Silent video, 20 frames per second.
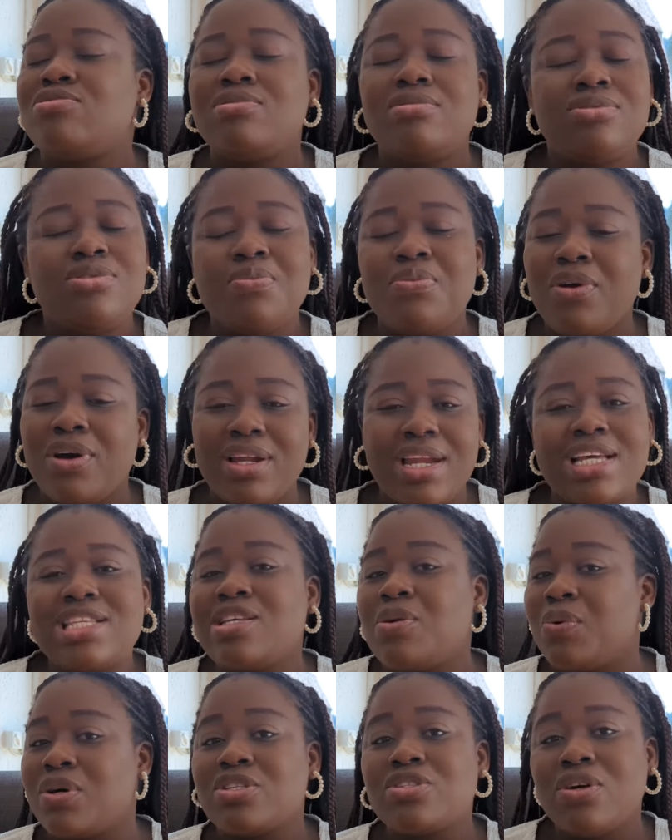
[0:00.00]
To be honest,
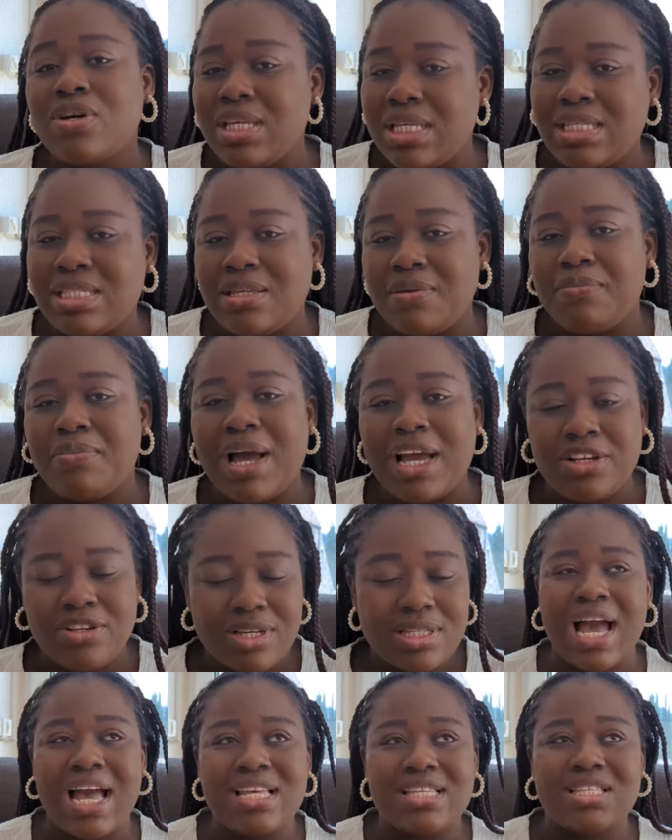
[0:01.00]
it was not easy.
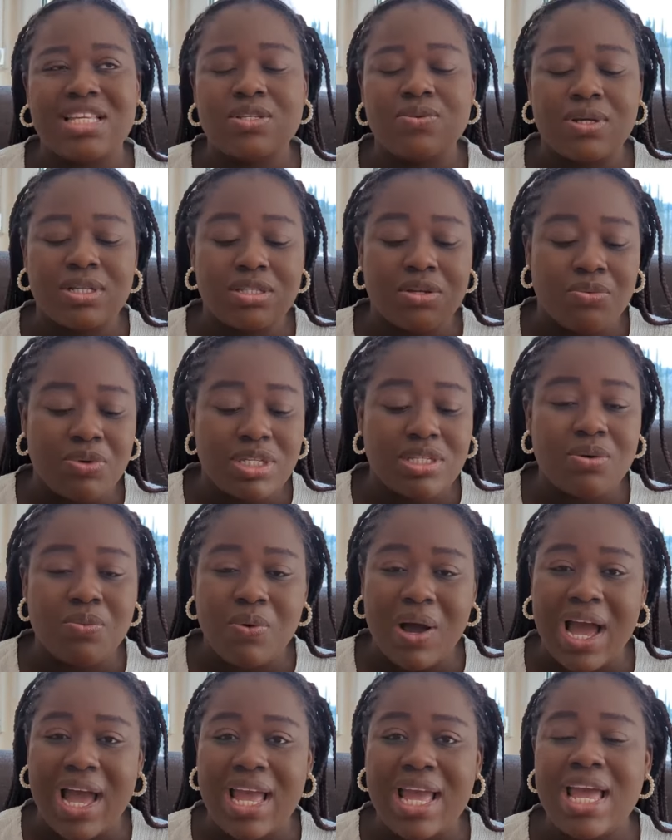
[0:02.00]
Guys, this was the reason
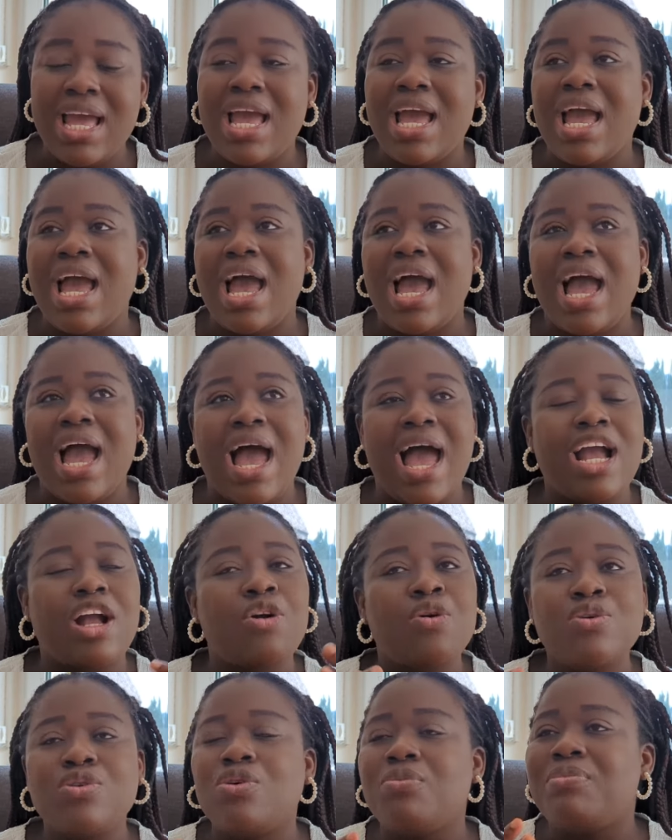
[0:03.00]
why I
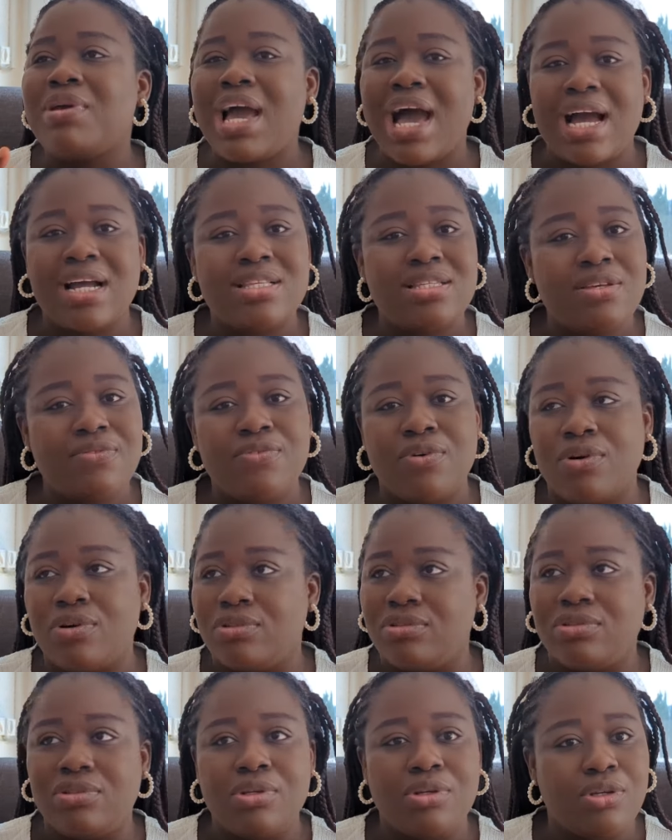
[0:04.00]
couldn't be active
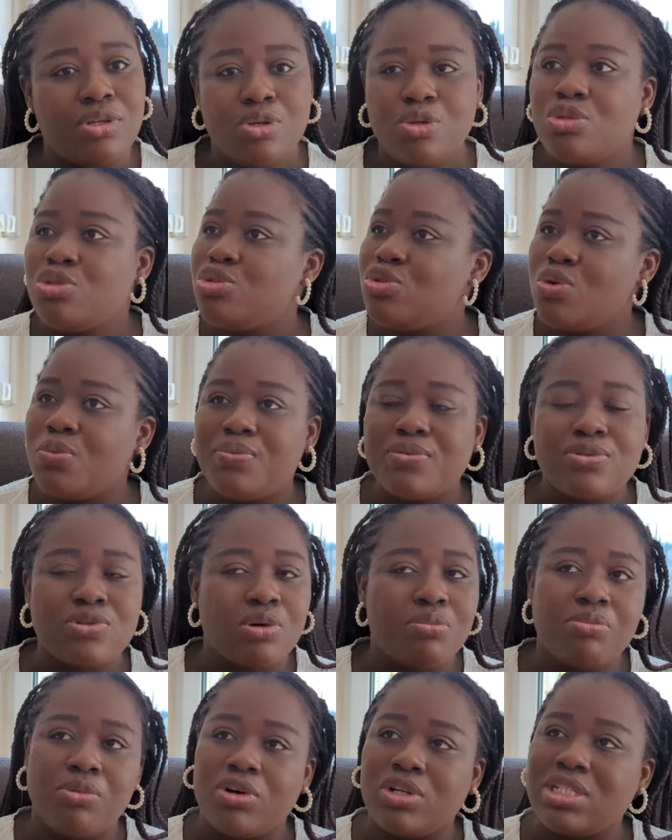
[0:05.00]
on YouTube
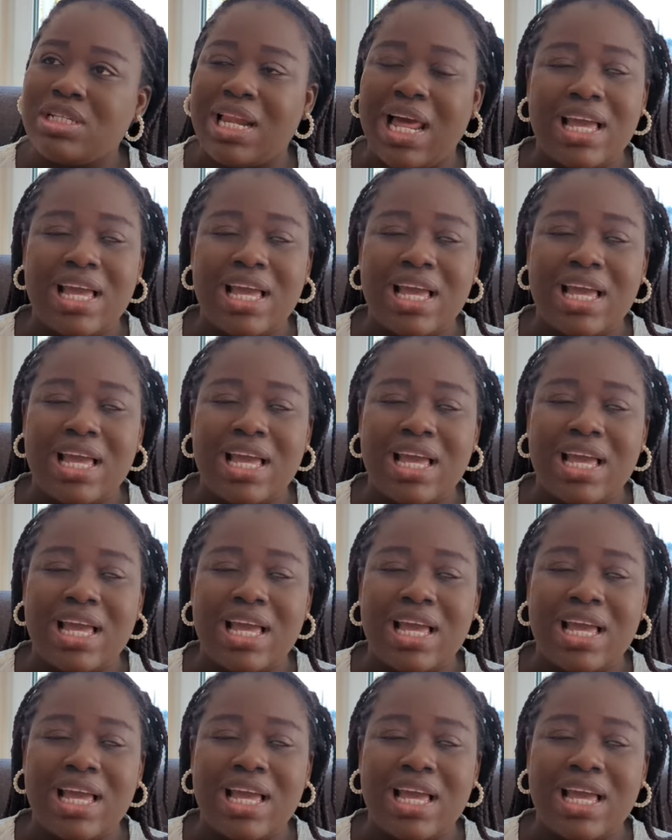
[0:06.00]
so much.